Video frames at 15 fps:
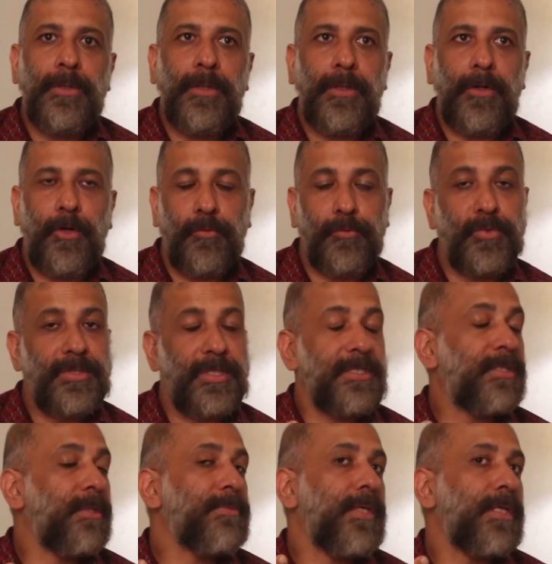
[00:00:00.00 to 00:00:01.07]
a lot of those
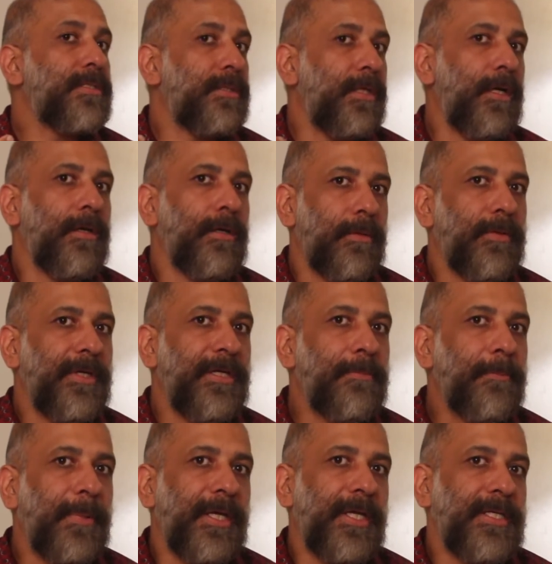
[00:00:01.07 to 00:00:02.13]
systems are still
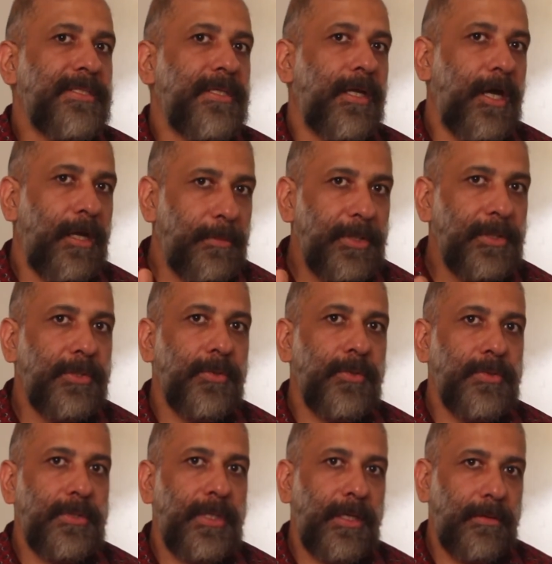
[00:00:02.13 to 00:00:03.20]
in place and are being
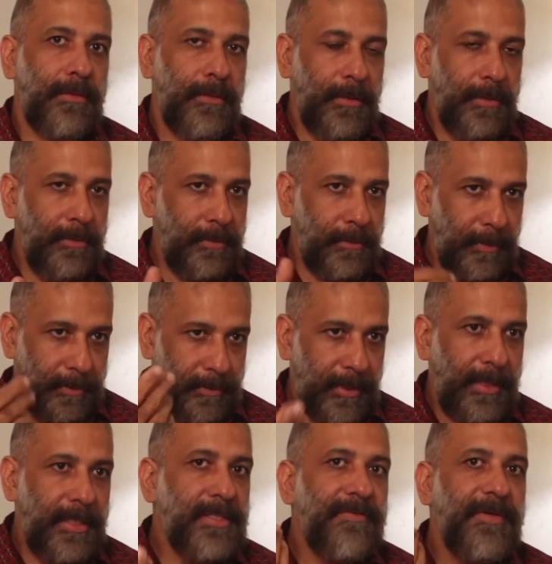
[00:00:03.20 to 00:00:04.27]
used, and
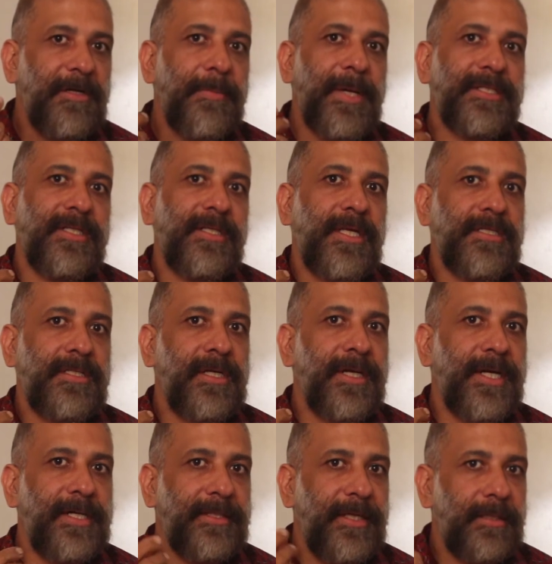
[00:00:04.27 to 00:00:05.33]
there is feedback that I still
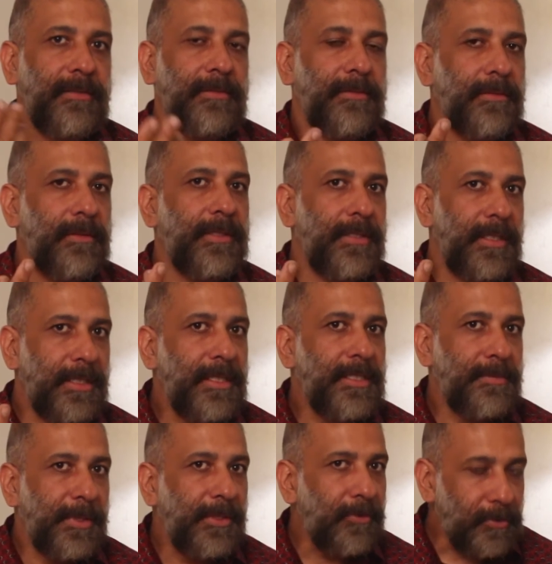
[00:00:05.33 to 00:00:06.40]
get that it
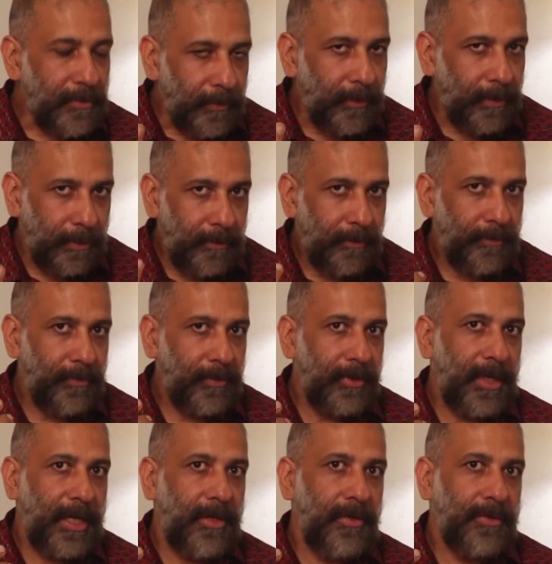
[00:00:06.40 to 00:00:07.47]
has been useful to
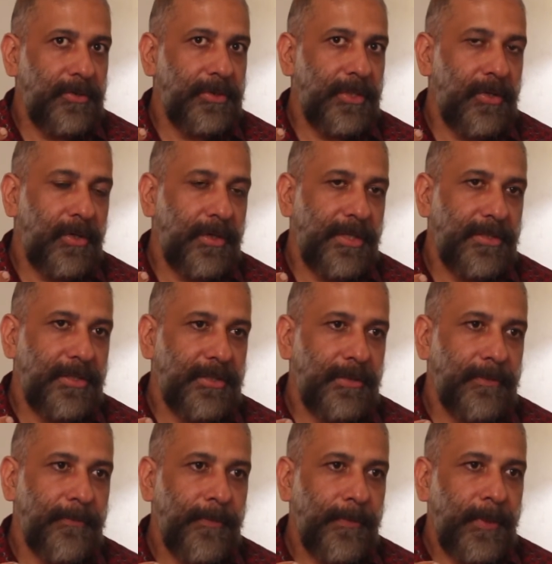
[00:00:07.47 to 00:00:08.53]
the
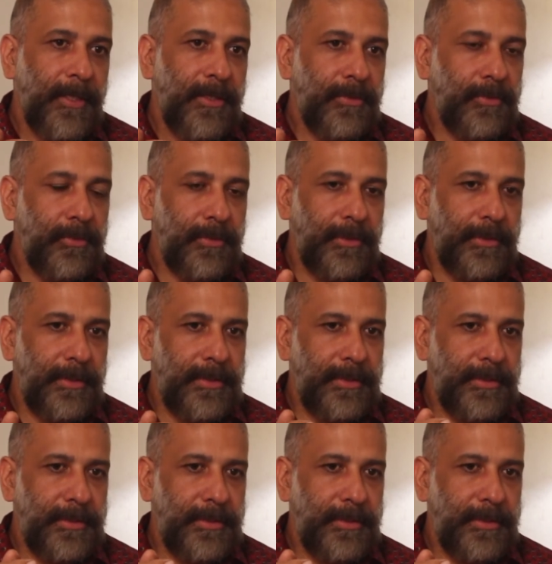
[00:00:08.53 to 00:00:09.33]
organization. So